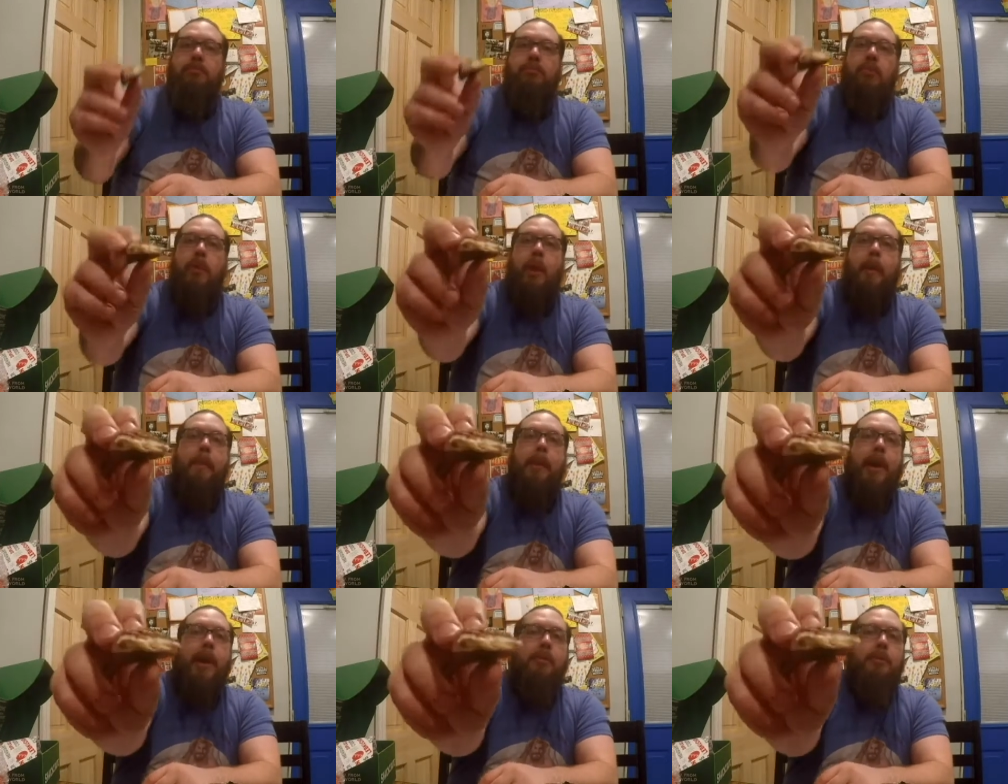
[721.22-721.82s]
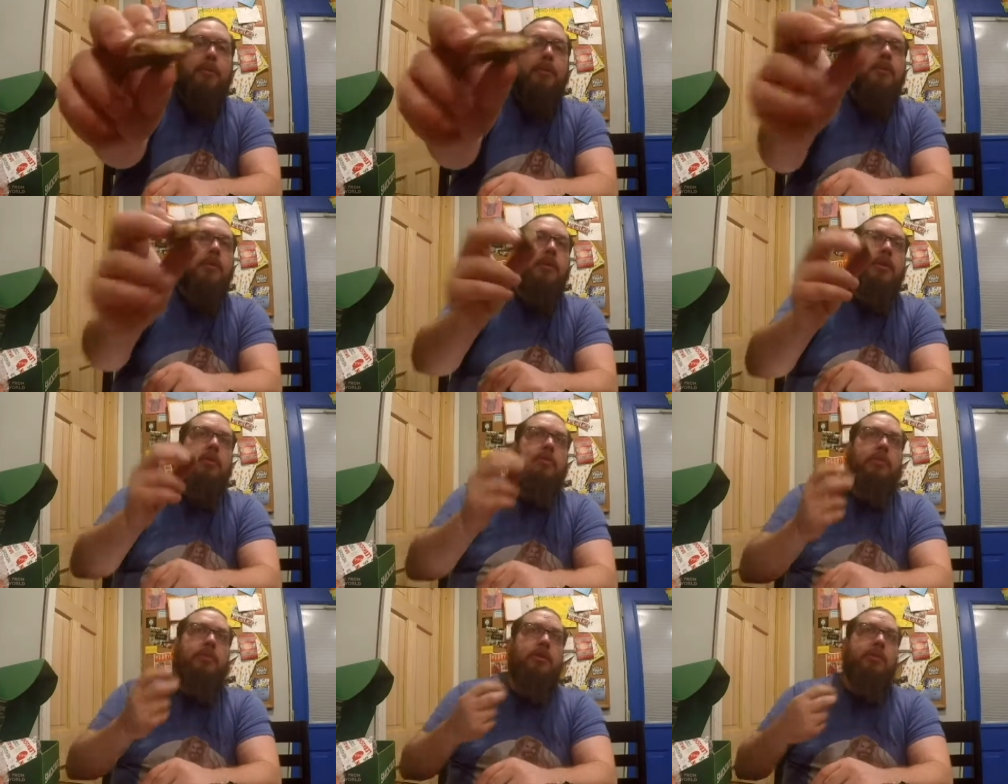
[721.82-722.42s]
That bottom cookie
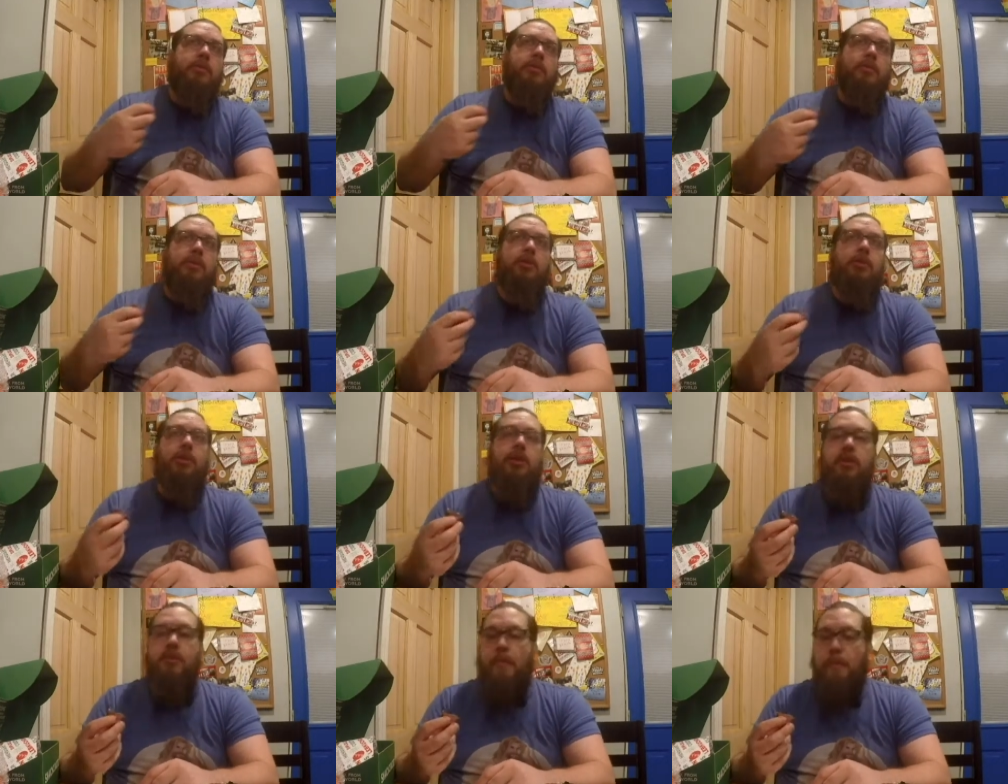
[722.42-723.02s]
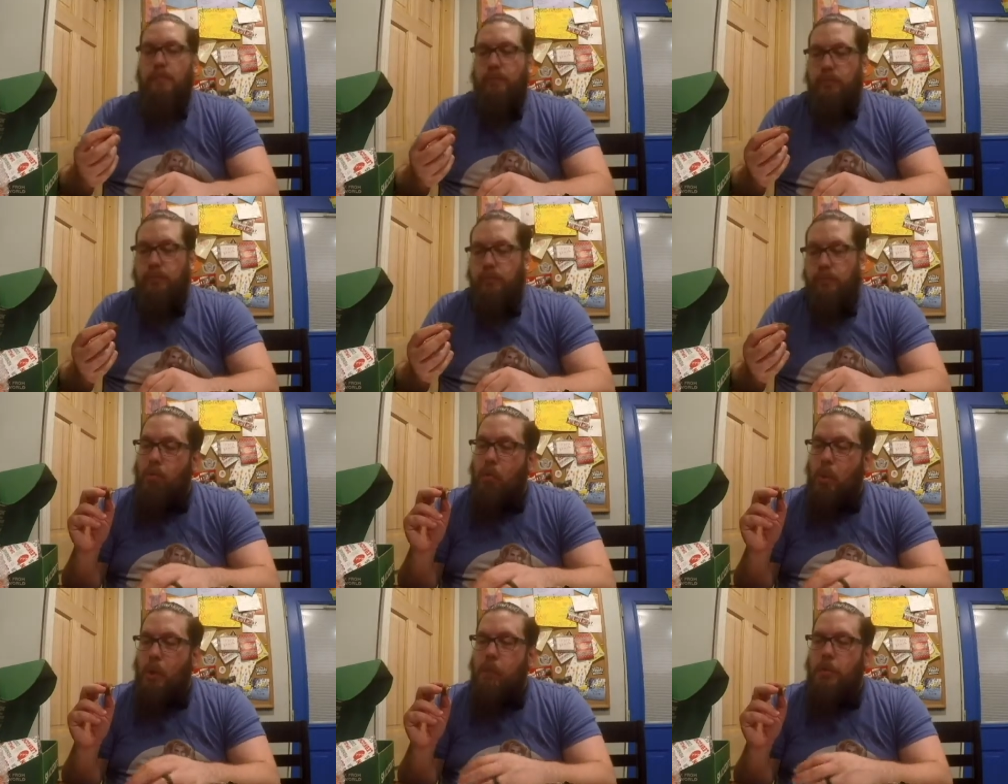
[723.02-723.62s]
is really crunchy.
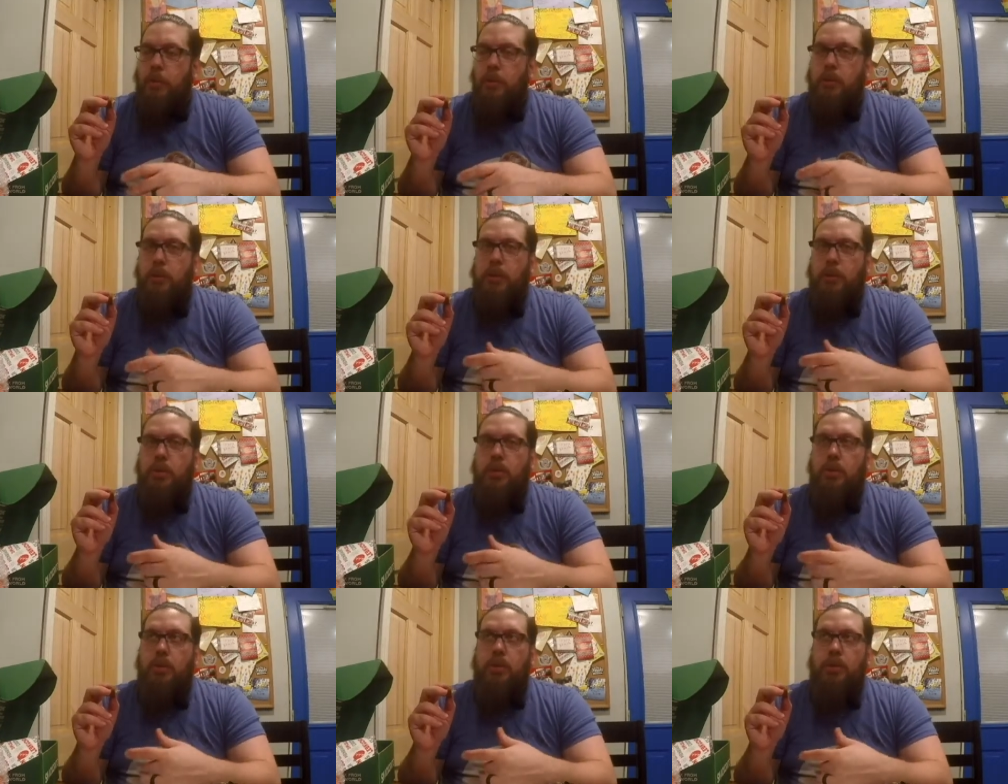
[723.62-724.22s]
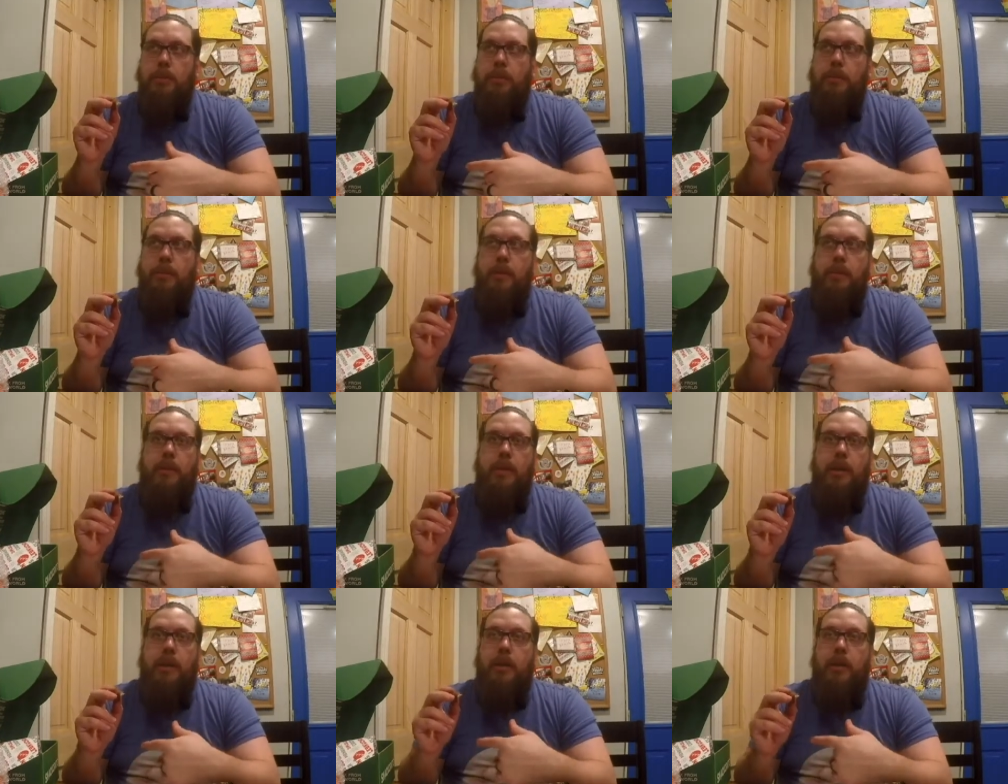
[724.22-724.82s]
It says gingerbread, but
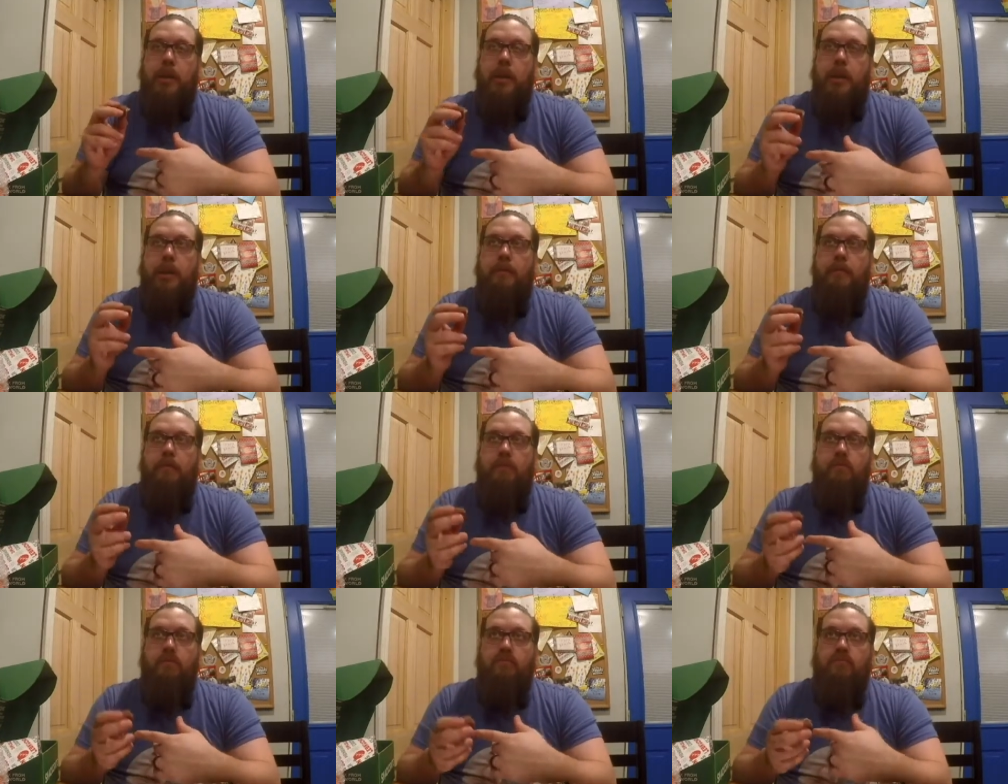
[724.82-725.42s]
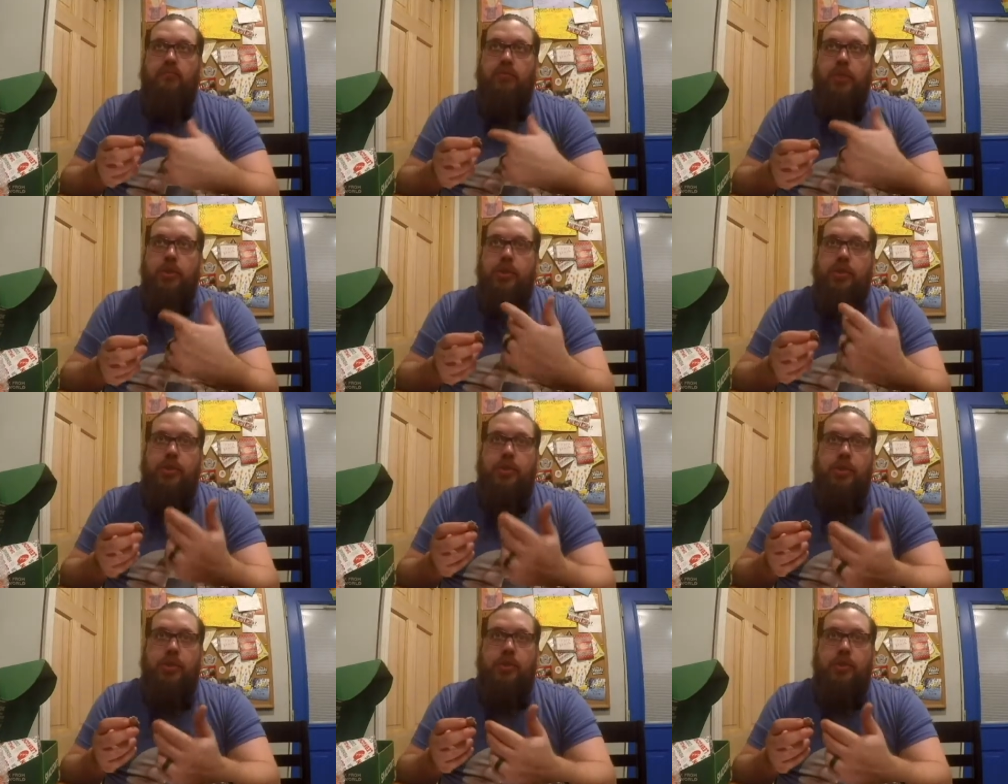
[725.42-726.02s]
I'm not getting a lot of
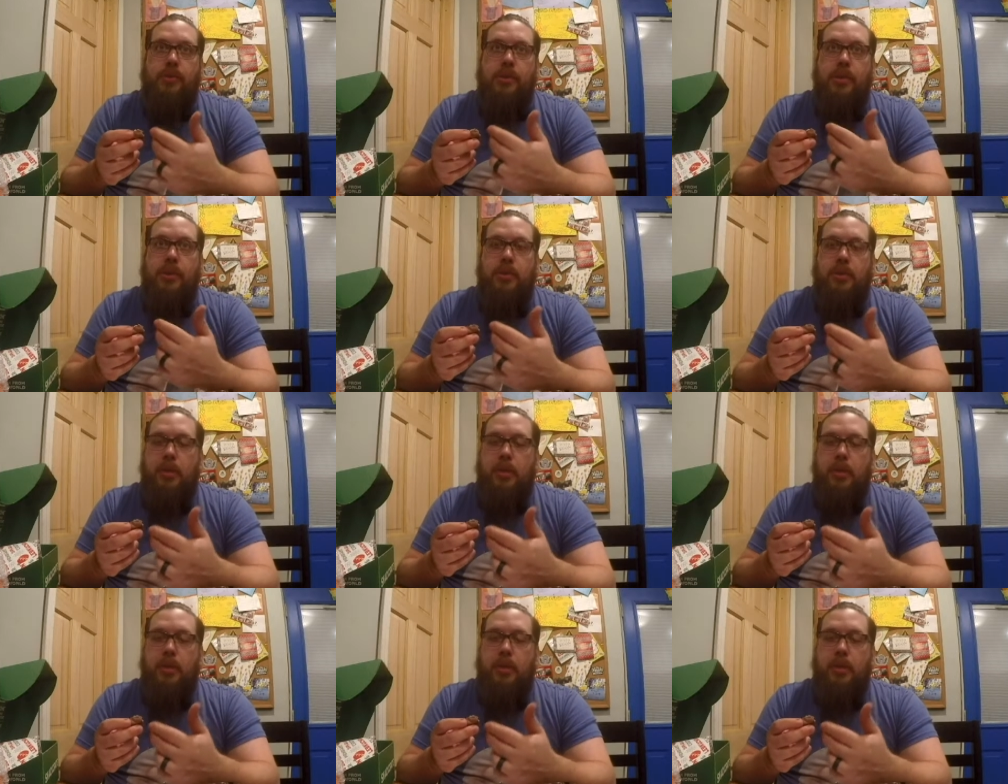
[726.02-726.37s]
gingery,